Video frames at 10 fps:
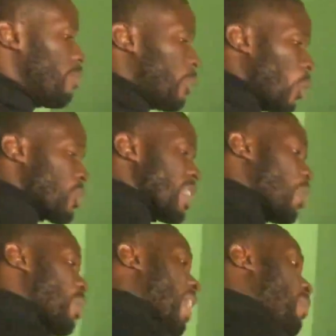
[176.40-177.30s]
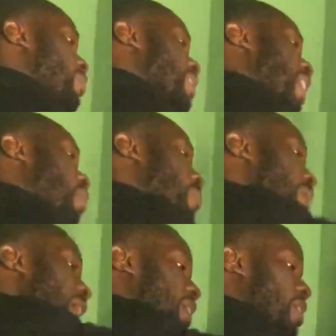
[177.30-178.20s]
plus, now we are now
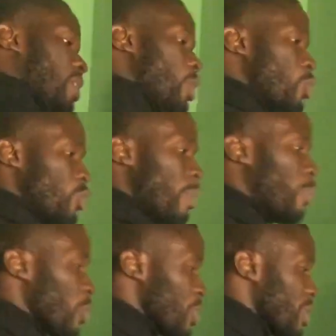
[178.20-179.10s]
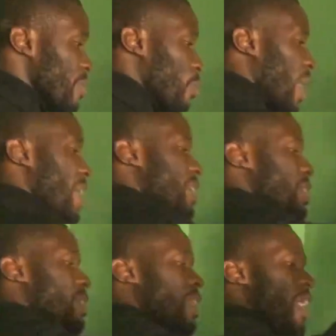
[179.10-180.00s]
back to the positive y
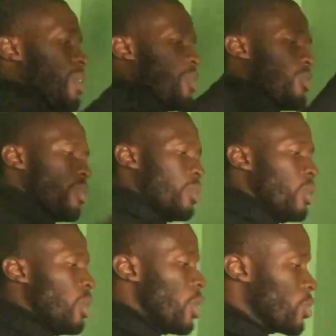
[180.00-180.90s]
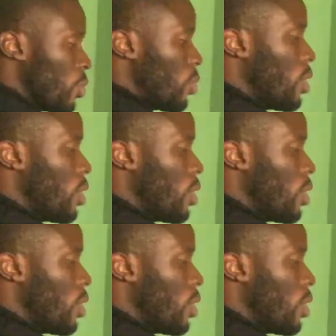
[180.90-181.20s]
direction. So,